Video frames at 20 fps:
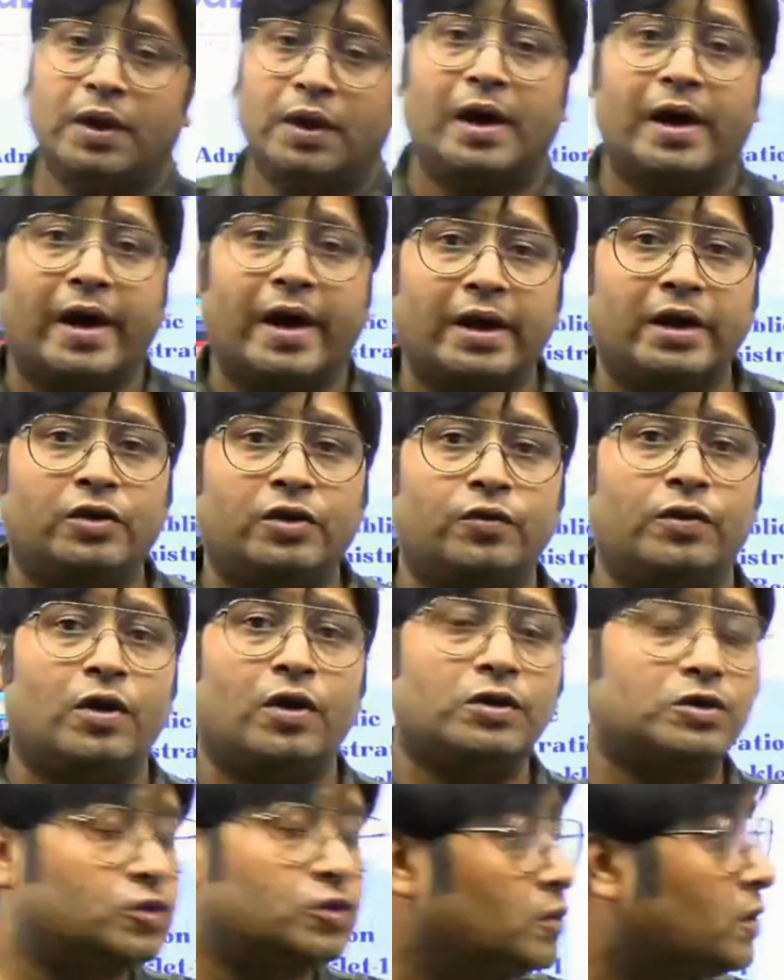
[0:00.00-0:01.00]
Again, it will
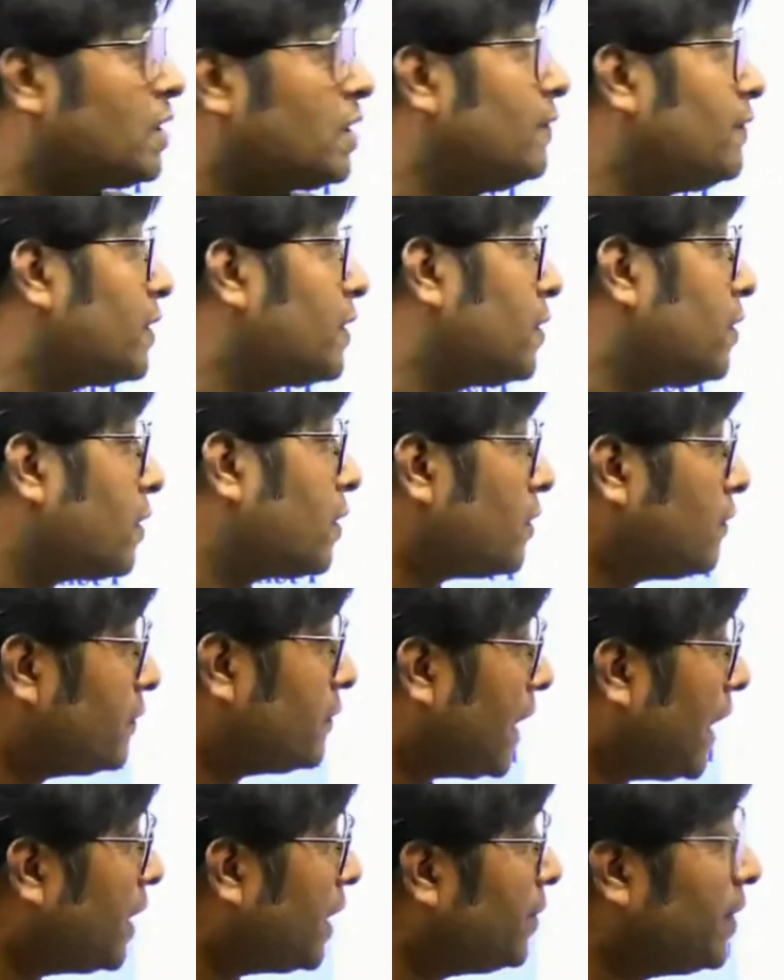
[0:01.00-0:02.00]
also cover a lot of
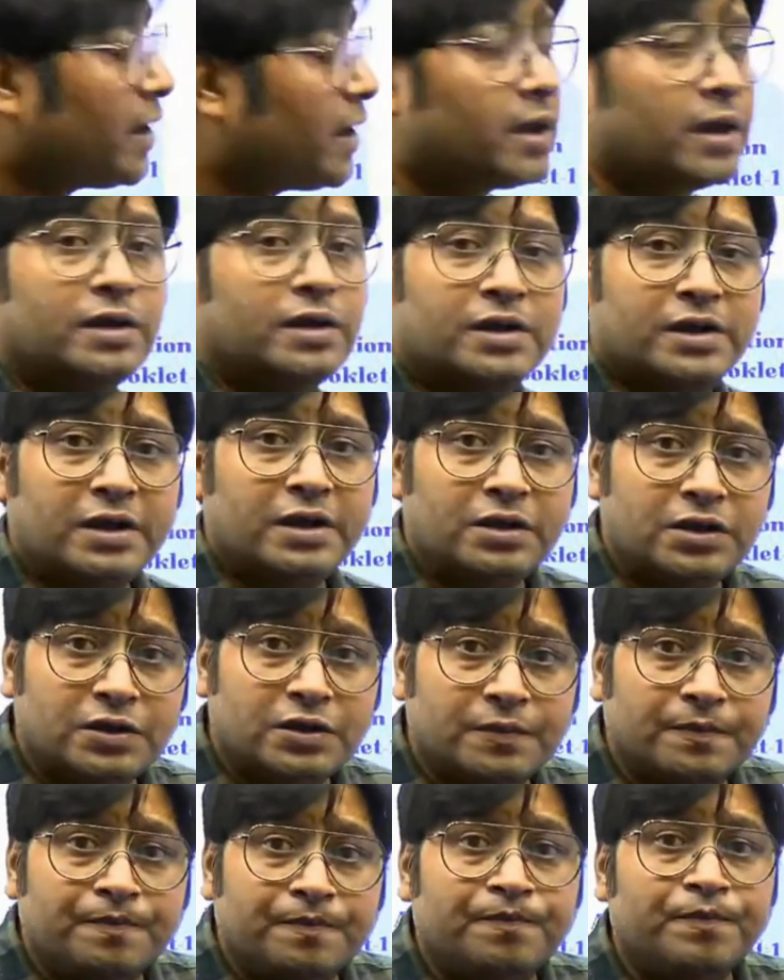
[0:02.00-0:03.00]
dynamic content,
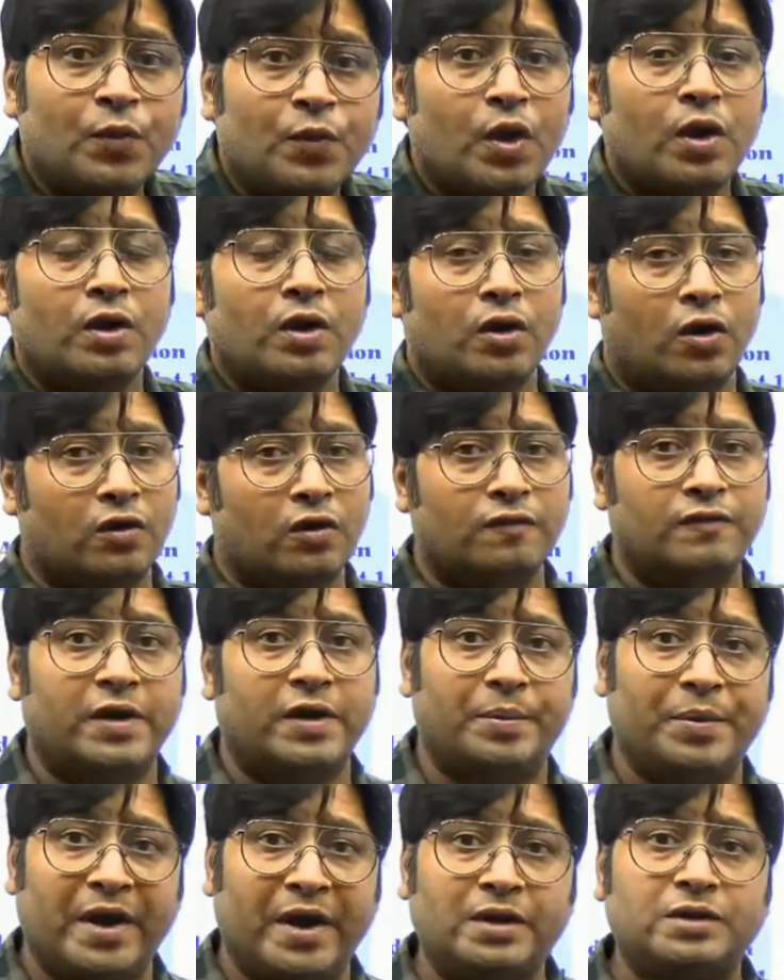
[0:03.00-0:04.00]
a lot of
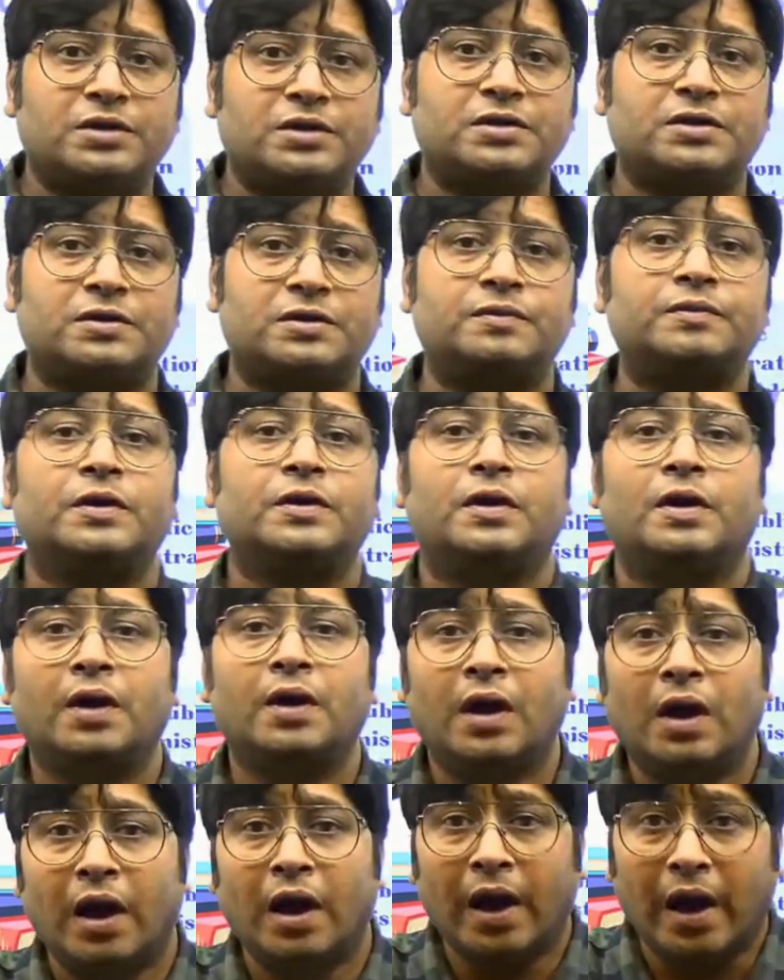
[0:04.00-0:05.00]
debates,
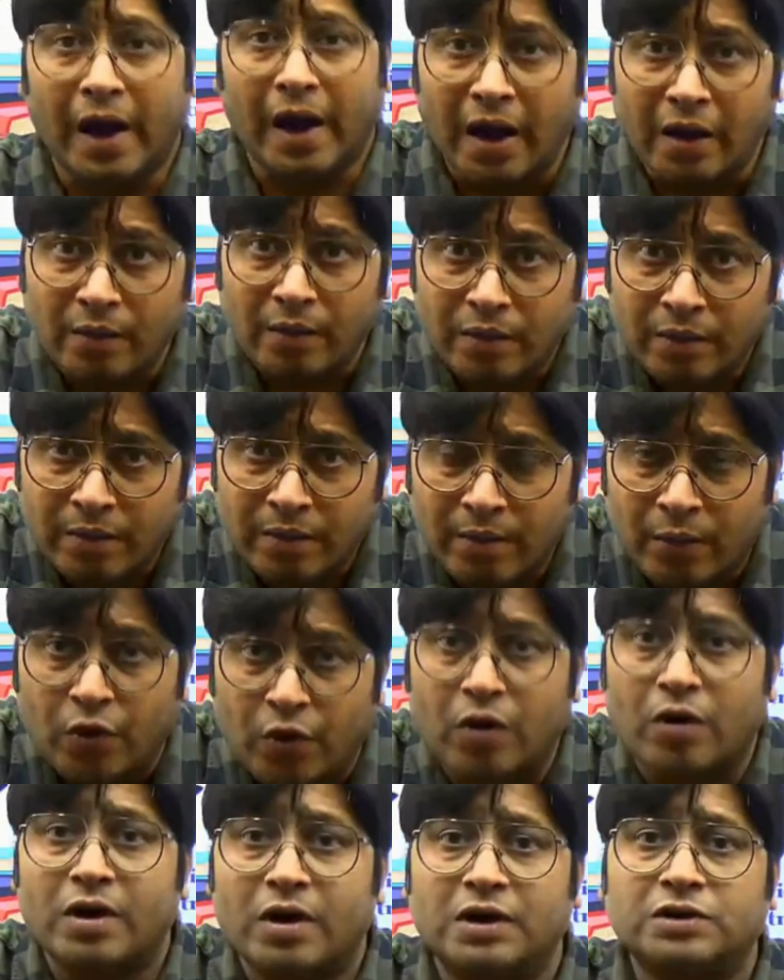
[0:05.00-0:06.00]
and
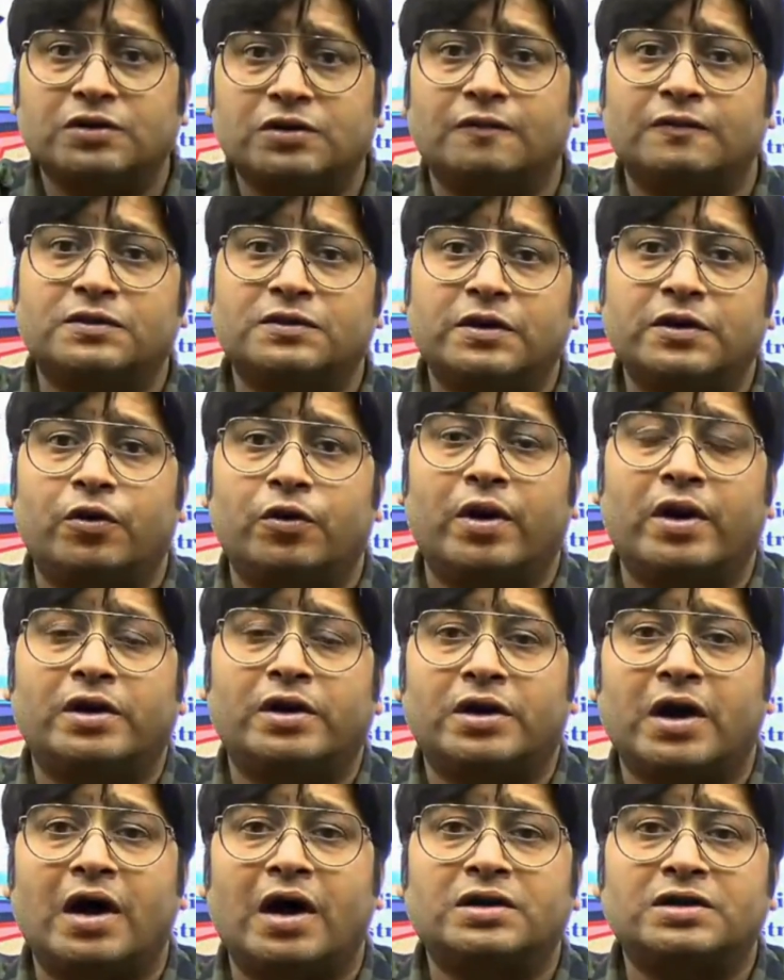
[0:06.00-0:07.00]
more or less, obviously, your
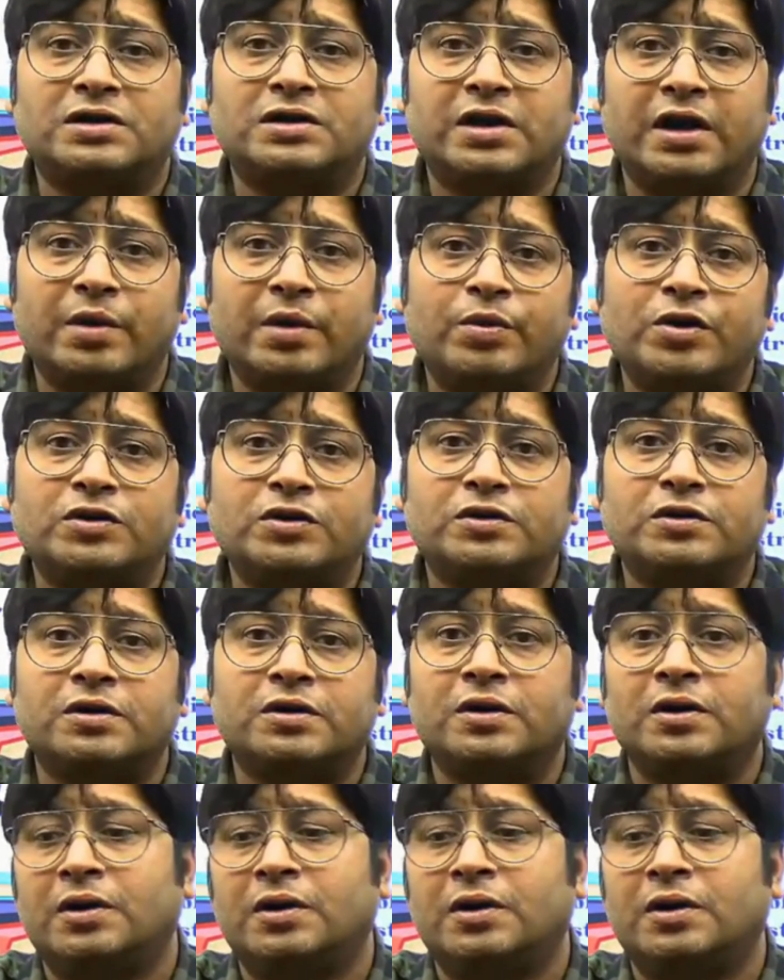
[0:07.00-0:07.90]
entire syllabus,